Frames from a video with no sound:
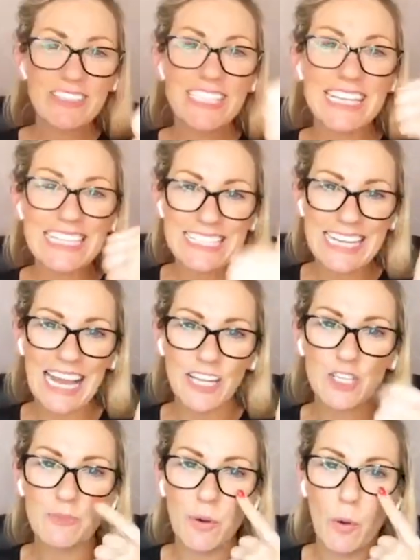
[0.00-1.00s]
Have you seen it's
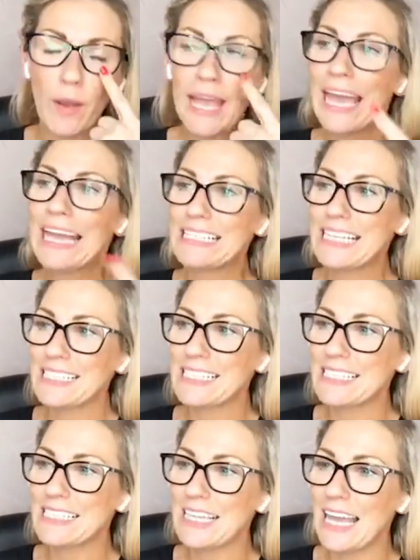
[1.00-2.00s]
tangible? It
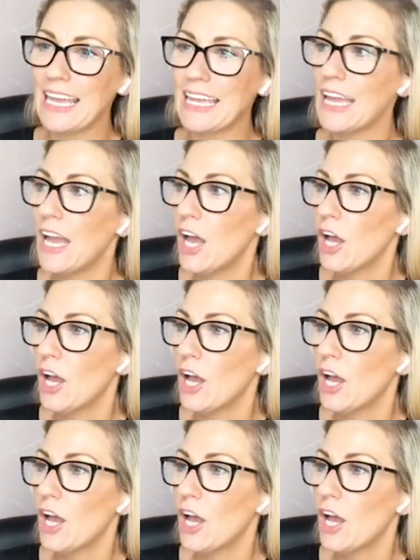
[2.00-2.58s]
doesn't say